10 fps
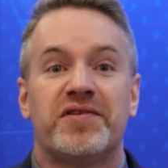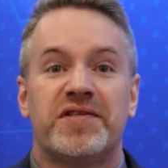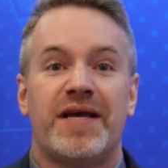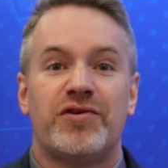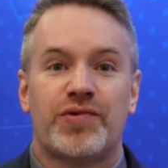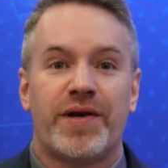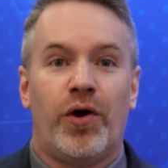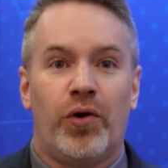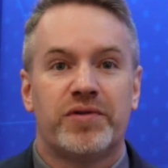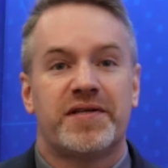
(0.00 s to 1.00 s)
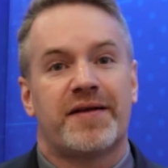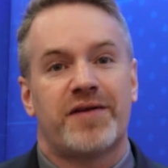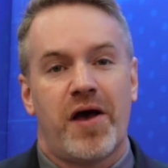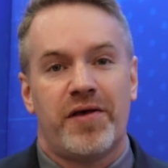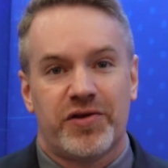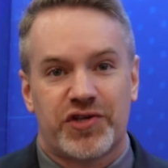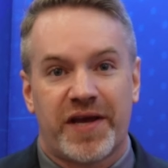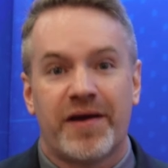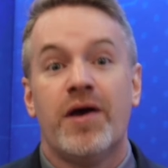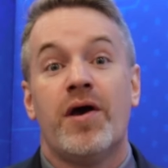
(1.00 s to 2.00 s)
century-old
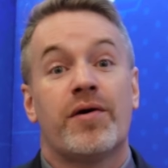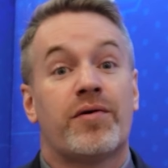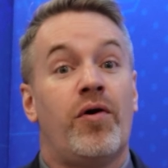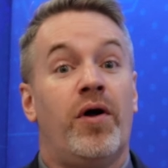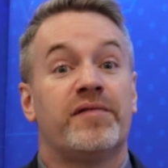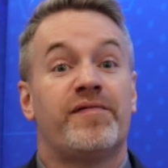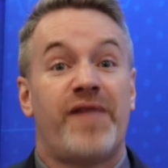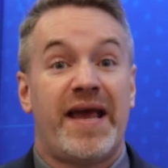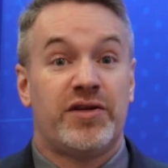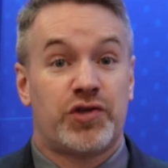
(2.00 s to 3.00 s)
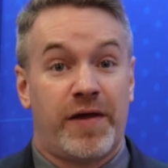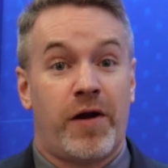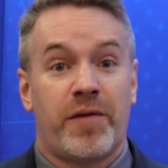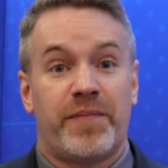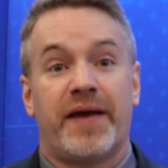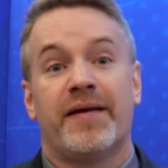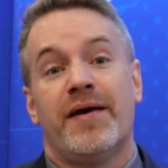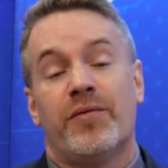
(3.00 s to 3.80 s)
technology called phage therapy.